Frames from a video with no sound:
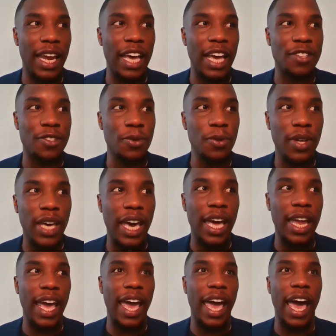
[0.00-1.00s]
as you look at
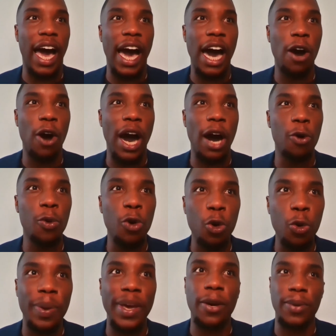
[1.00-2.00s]
how
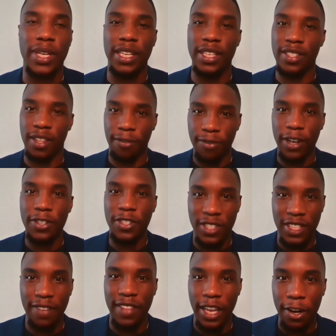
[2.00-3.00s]
ubiquitous the functions
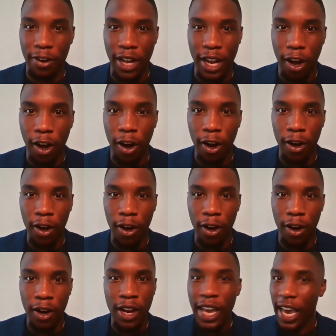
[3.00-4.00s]
of the internet are
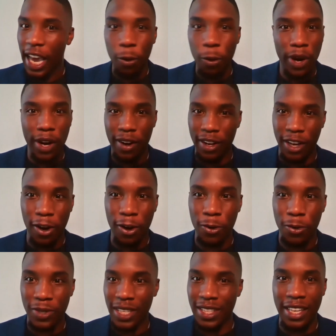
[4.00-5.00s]
and where it
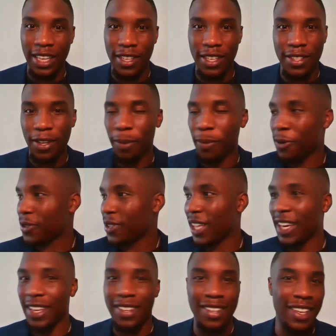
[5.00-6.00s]
goes, it's almost
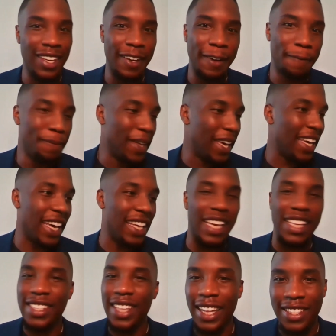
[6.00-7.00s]
like it's
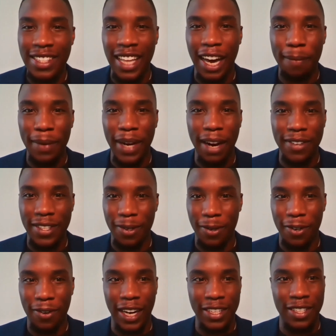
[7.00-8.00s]
nonstop in every single
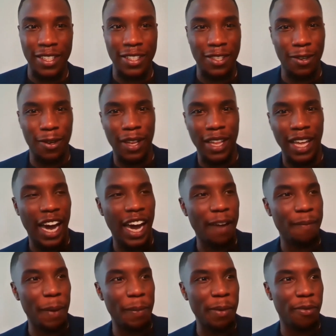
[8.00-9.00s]
direction. So like I have
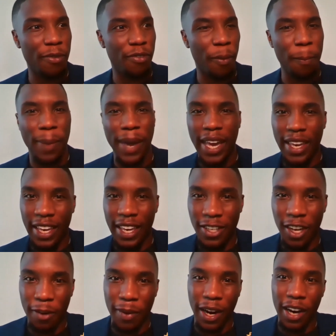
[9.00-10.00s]
my people from banking
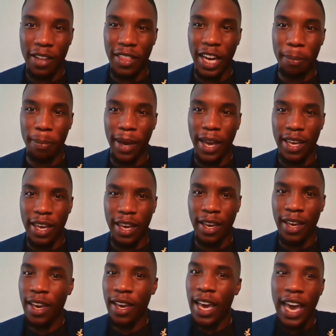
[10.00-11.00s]
talking about online banking.
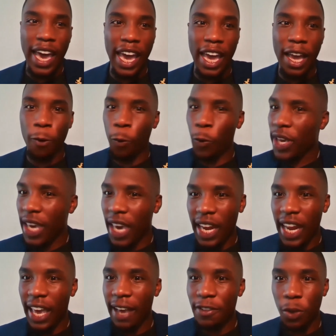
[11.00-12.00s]
Hey, we can't
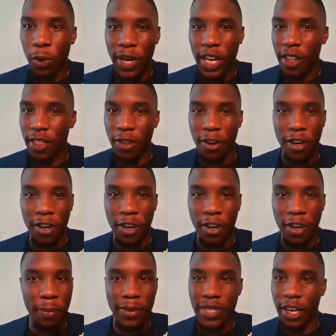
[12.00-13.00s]
have 20 to 30%
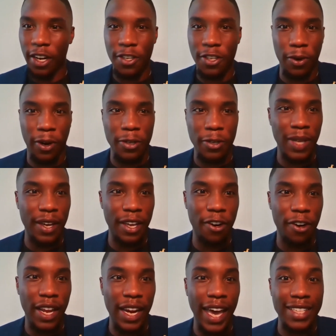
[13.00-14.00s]
of Detroiters without
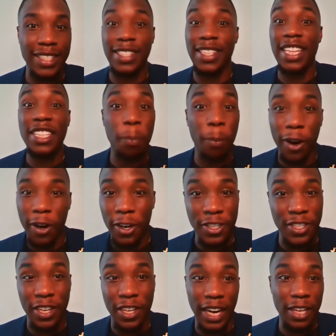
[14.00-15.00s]
internet access. That's market
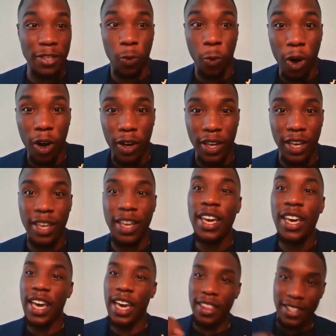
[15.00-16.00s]
share that is walking.
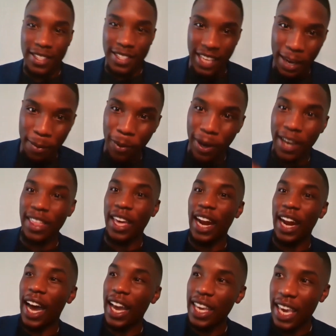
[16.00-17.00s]
In the same way that
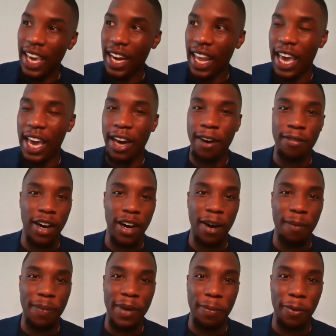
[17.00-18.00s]
I can't have
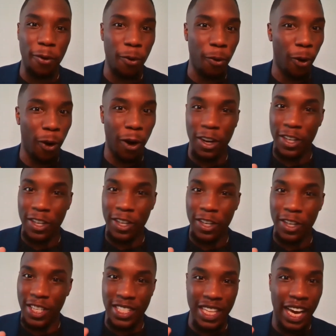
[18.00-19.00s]
people who are
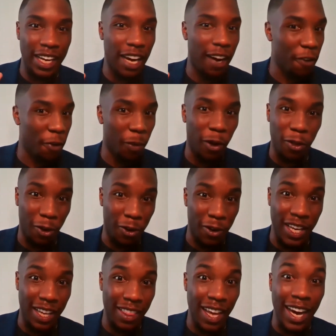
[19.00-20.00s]
just not comfortable learning
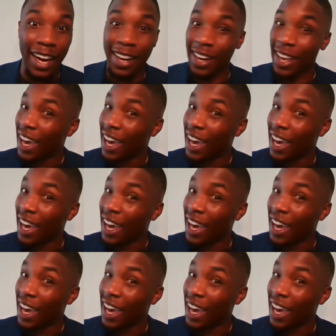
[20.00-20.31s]
online.